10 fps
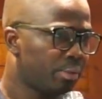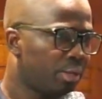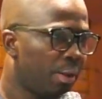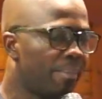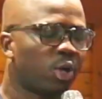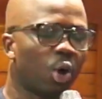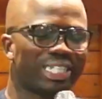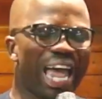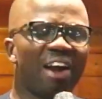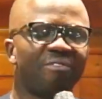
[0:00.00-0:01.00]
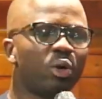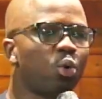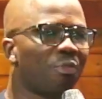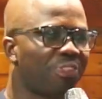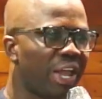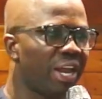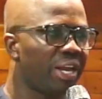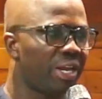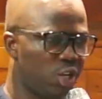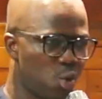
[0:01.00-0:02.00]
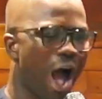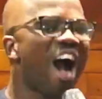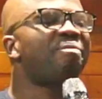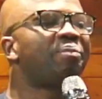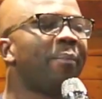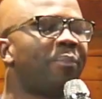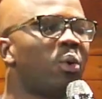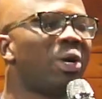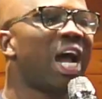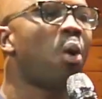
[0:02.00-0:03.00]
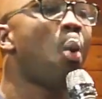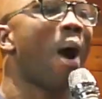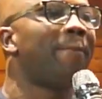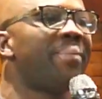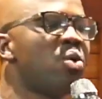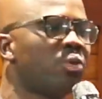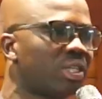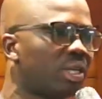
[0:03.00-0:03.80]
Because every good thing, you have people that will abuse it.